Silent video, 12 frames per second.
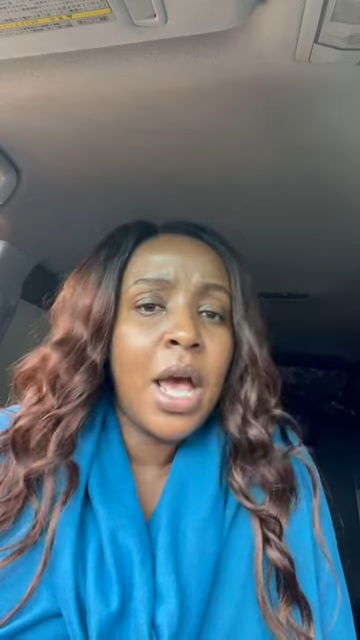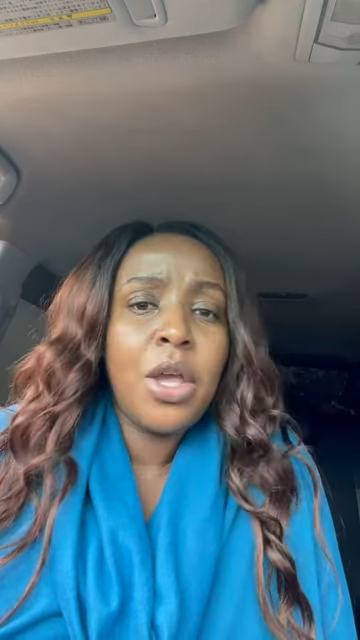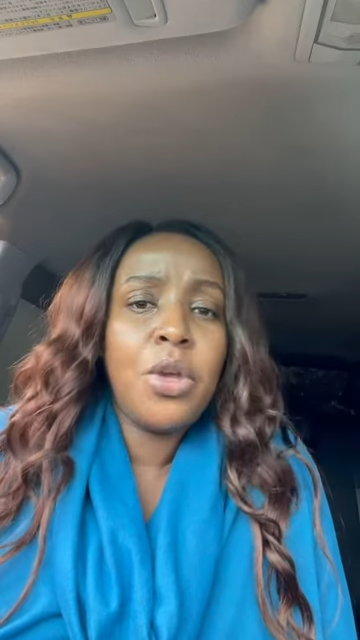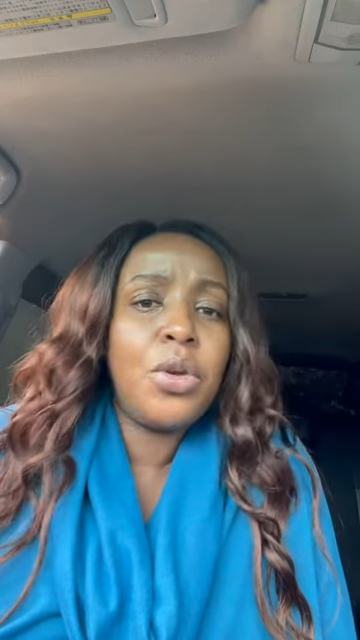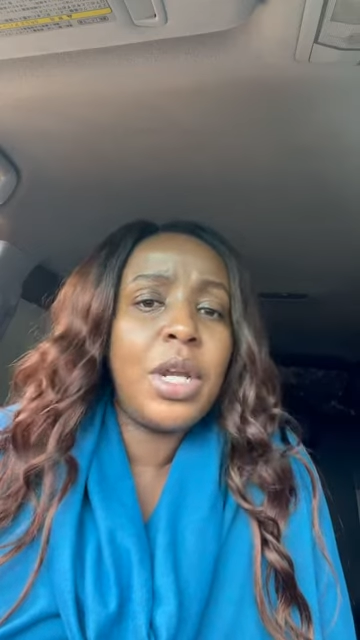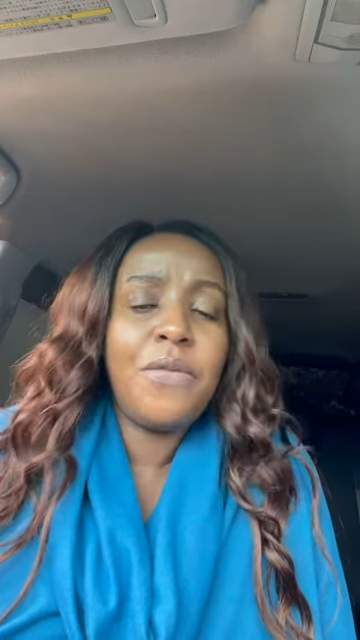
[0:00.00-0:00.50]

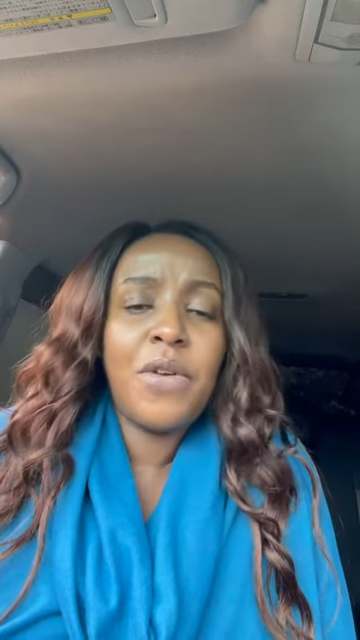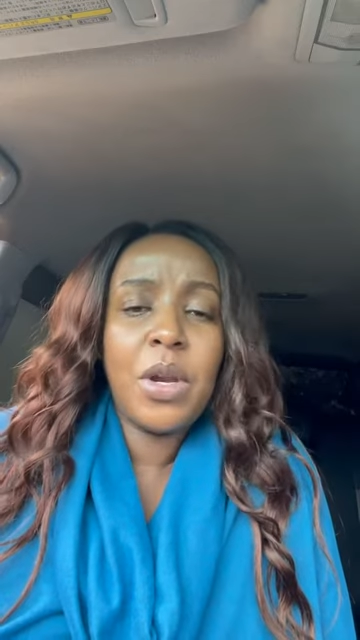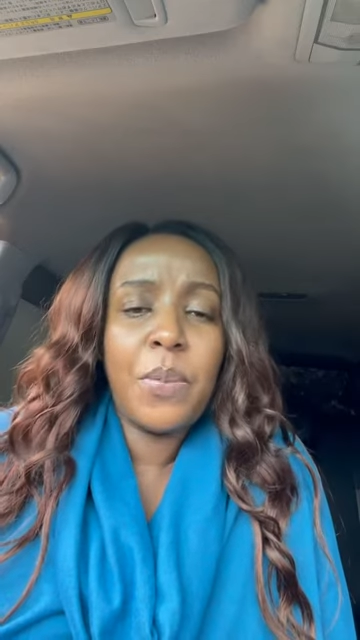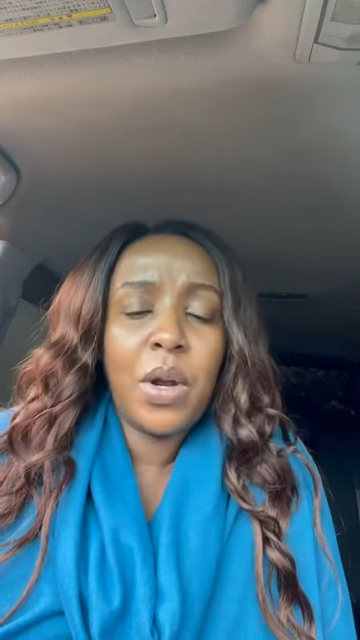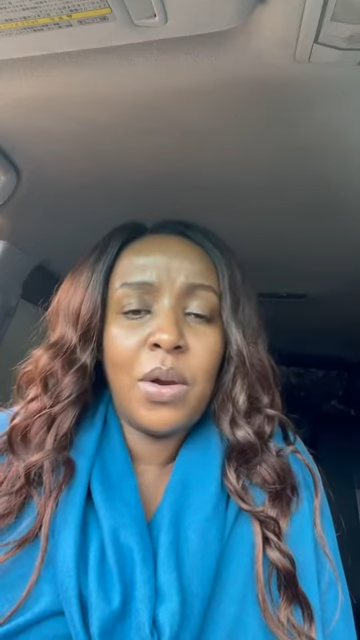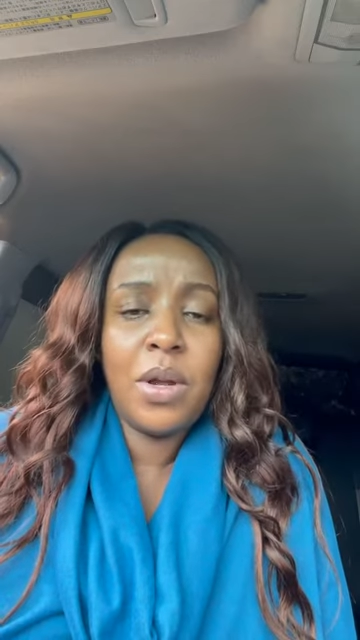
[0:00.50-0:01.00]
you did very
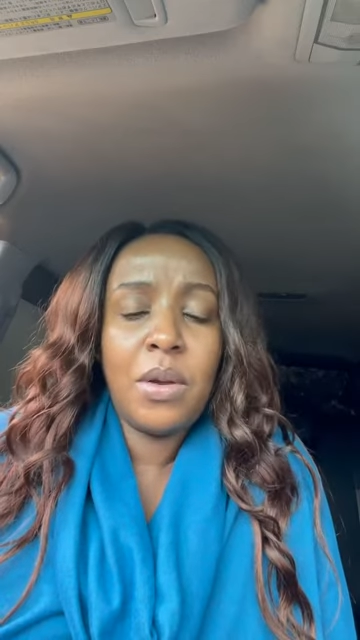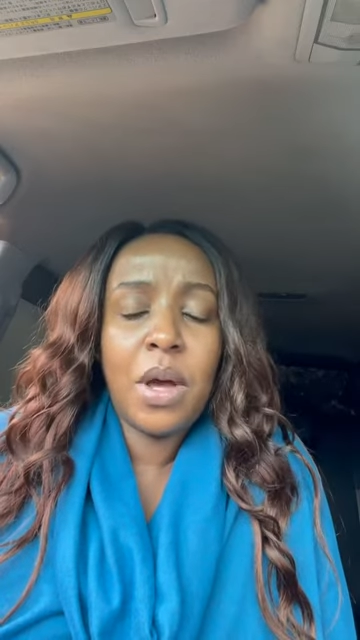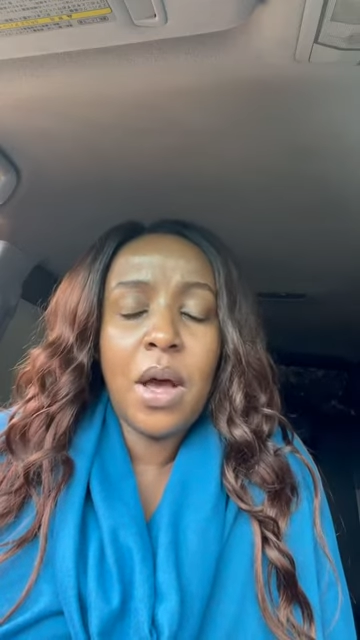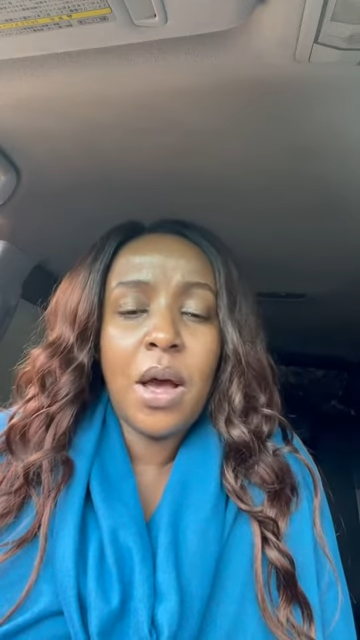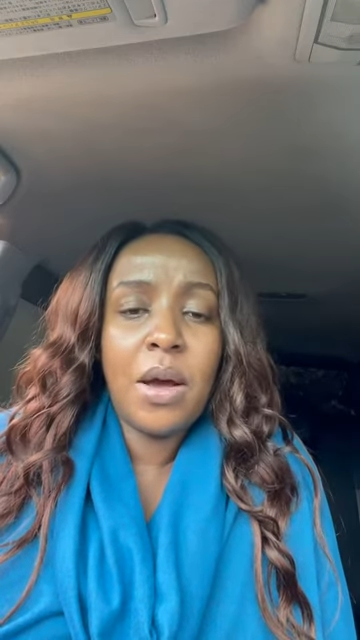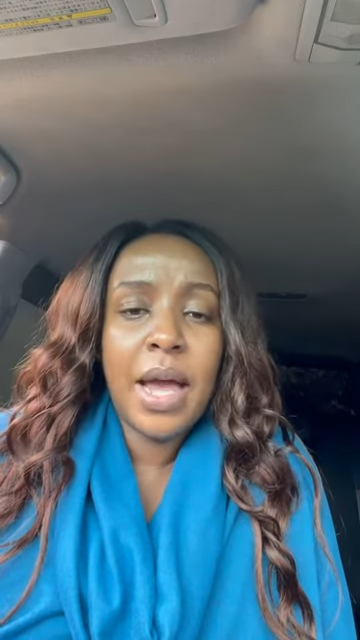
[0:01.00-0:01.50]
poorly,
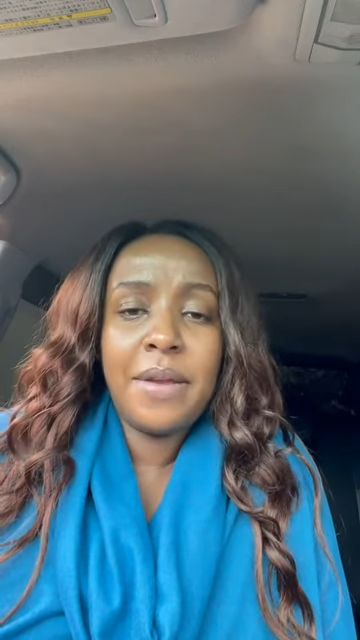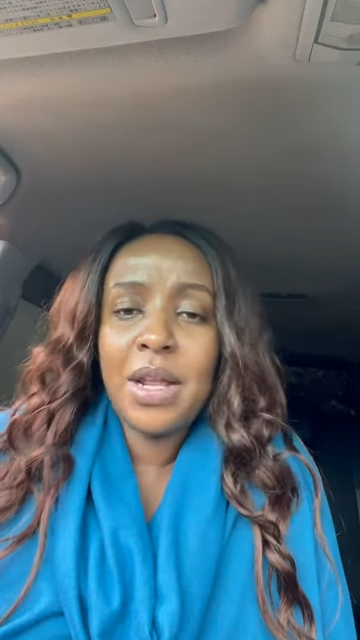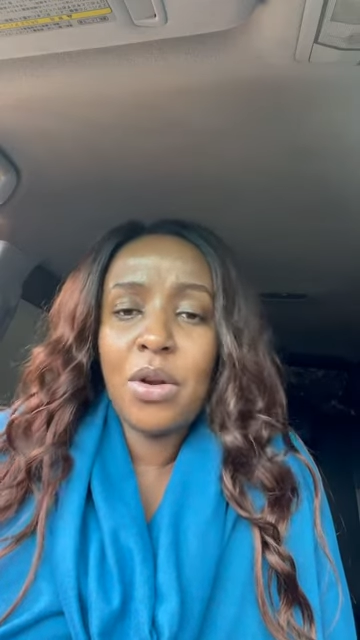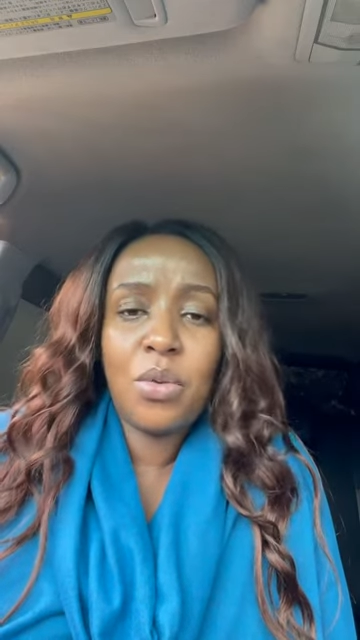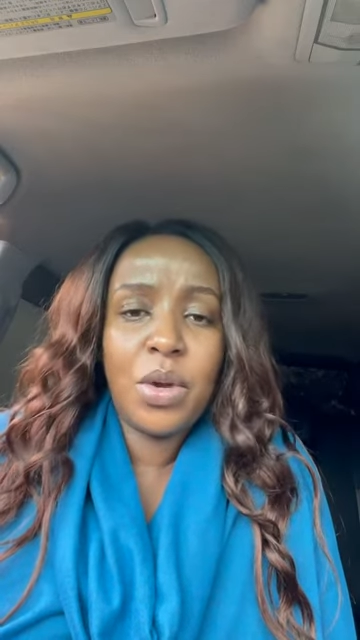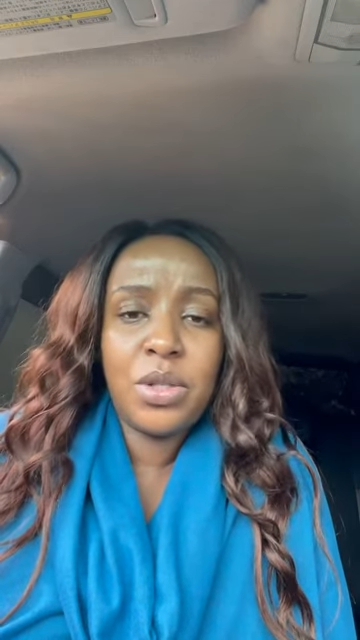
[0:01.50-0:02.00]
and they're
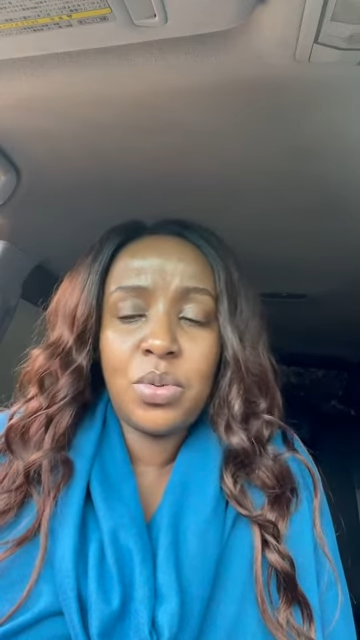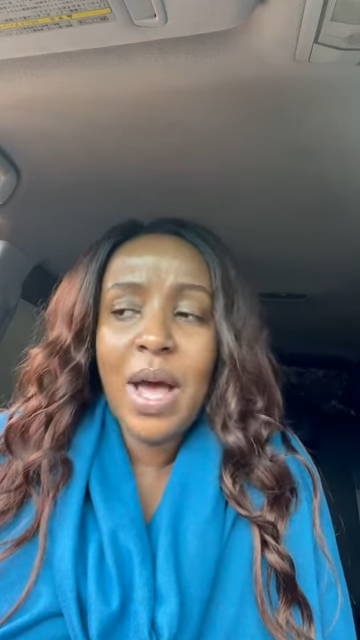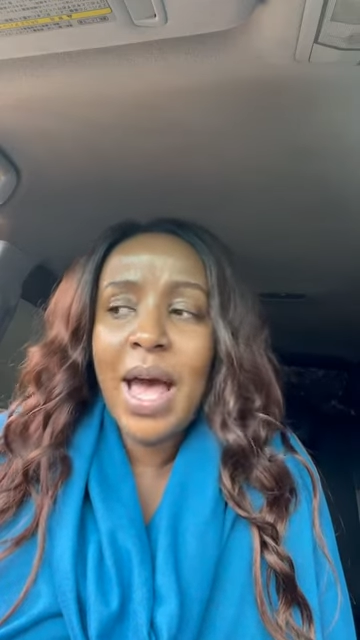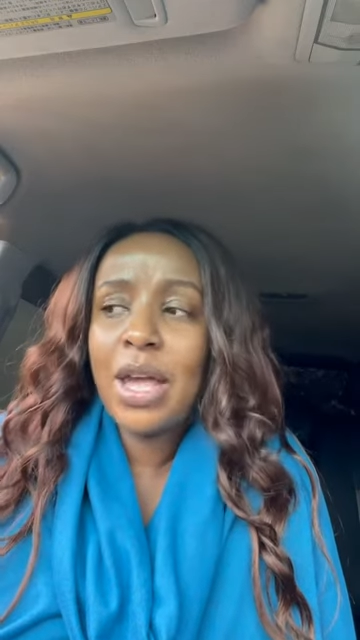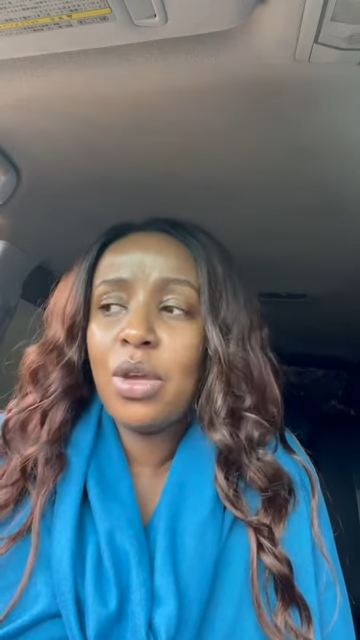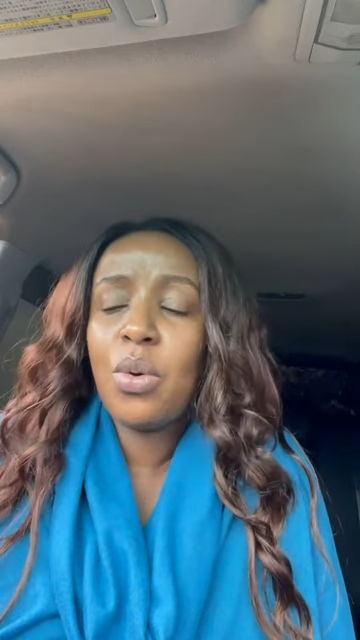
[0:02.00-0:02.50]
not going to
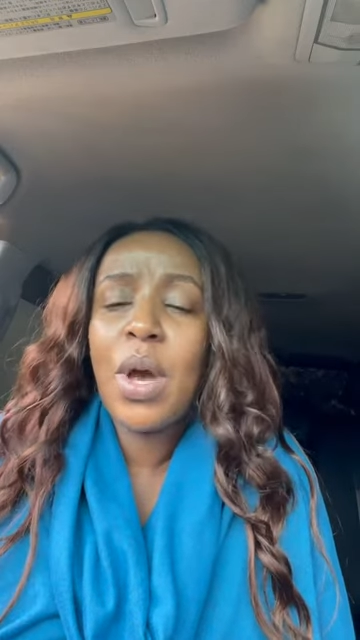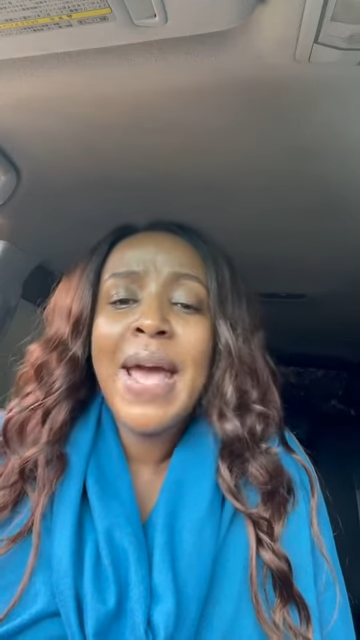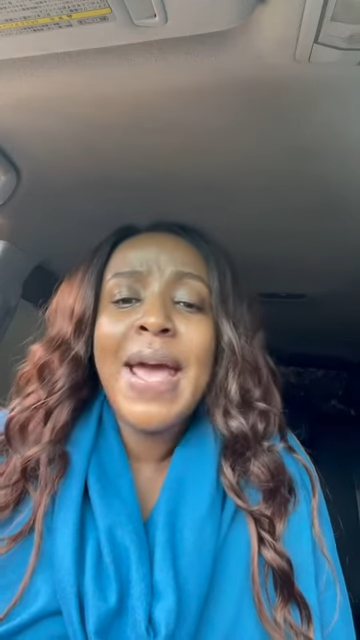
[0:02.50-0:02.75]
hire you.